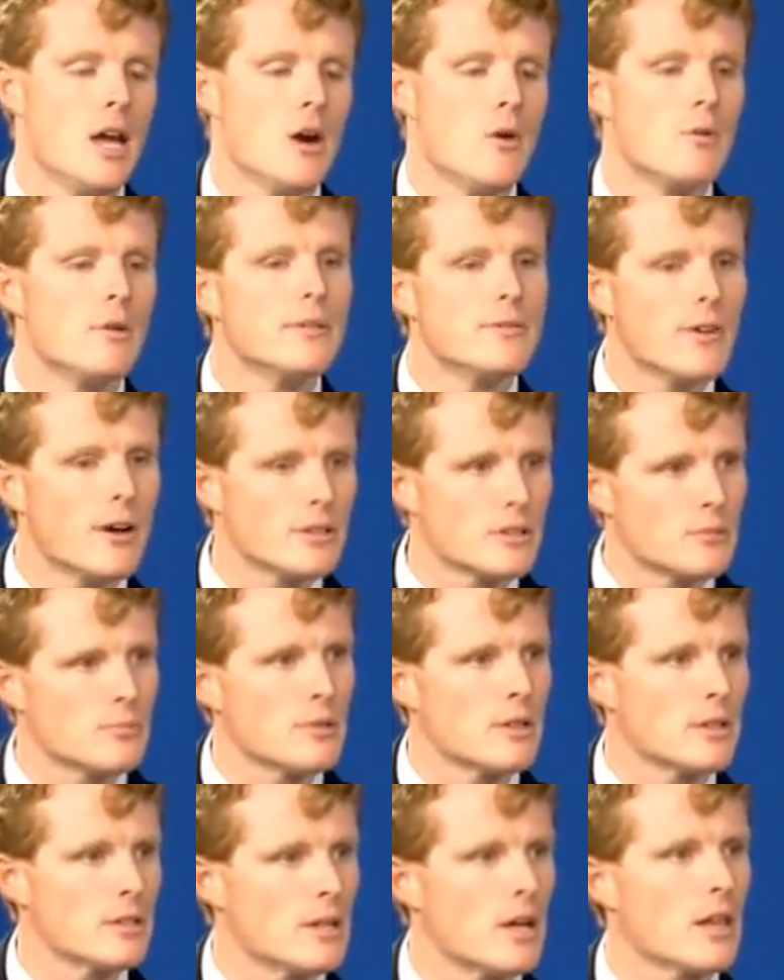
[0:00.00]
We've also
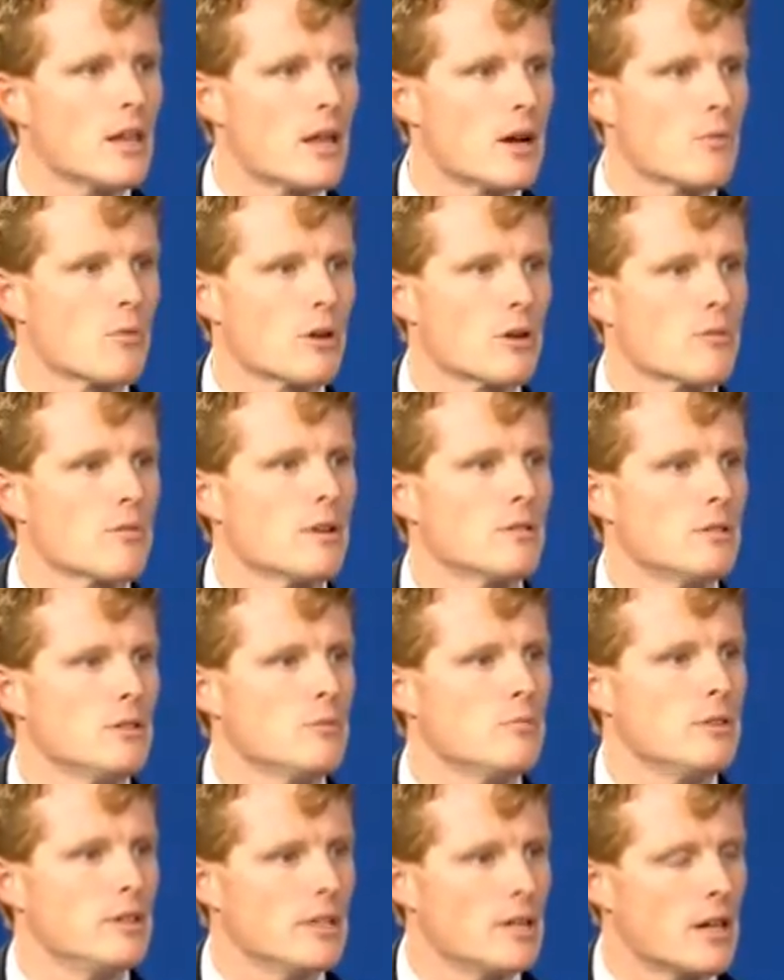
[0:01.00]
done a lot of work around
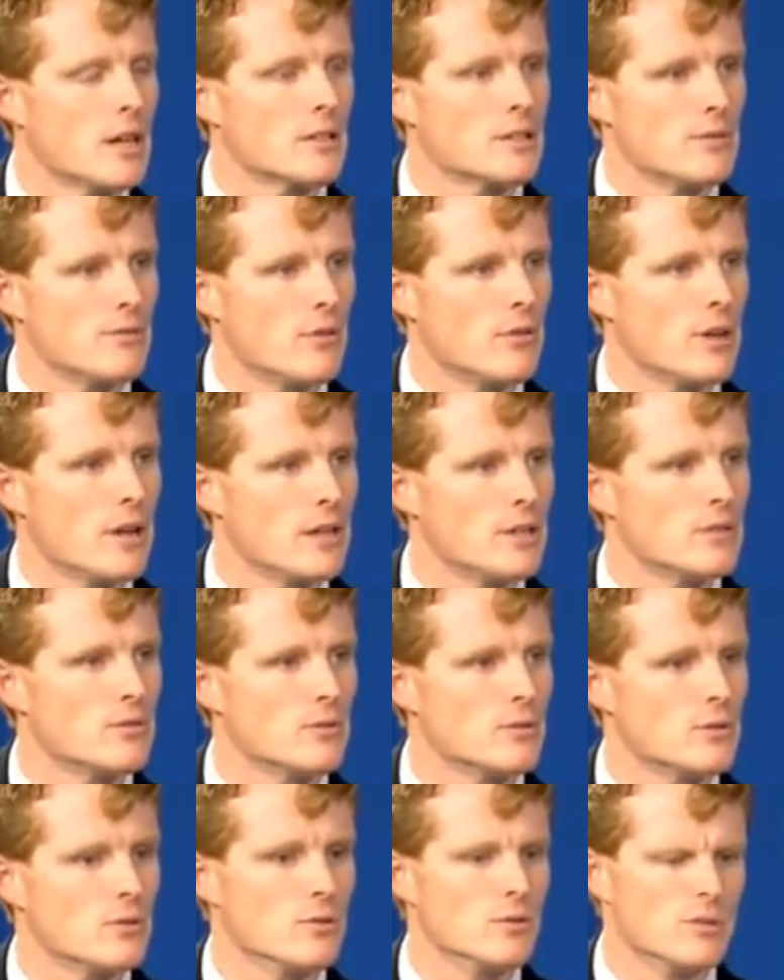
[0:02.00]
community colleges,
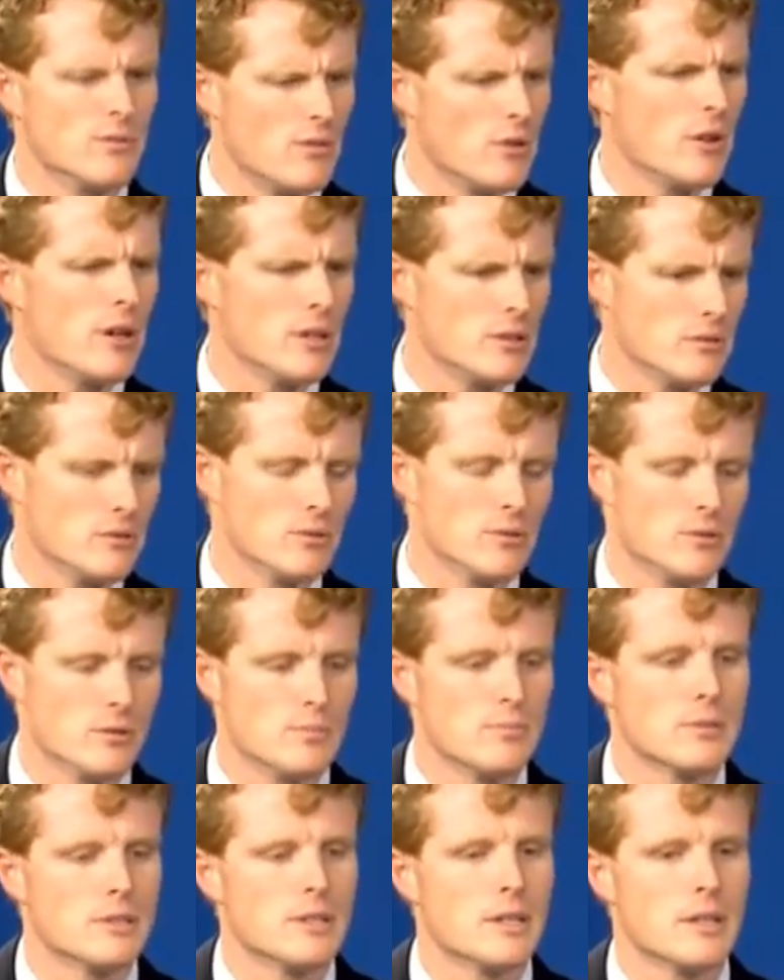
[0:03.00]
vocational schools, and vocational schools
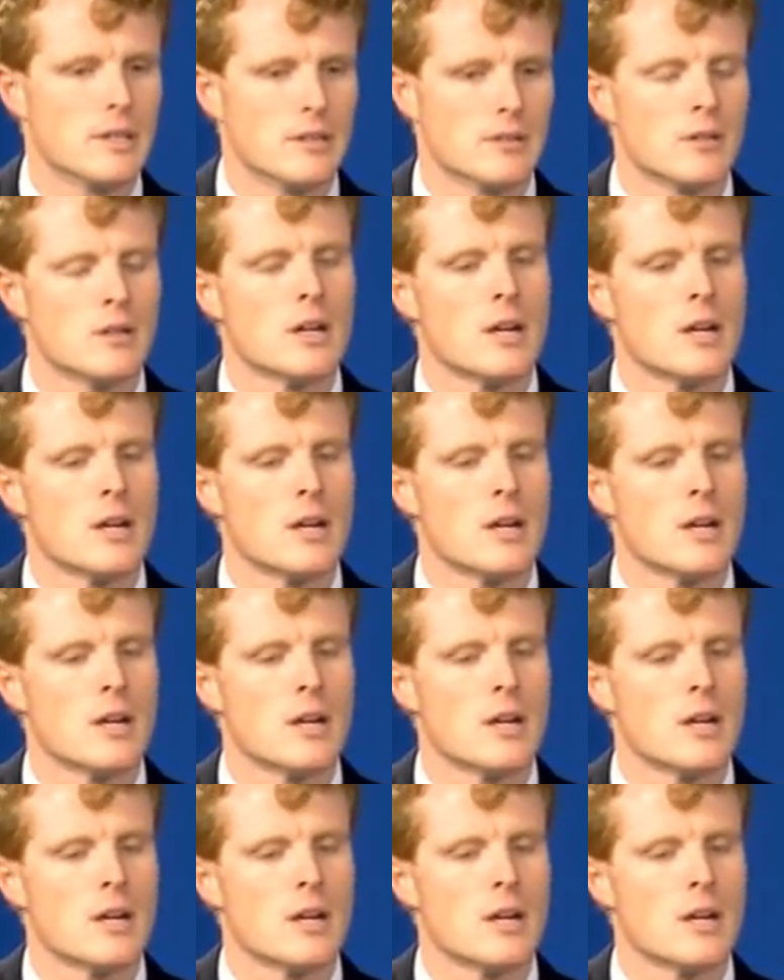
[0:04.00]
in particular,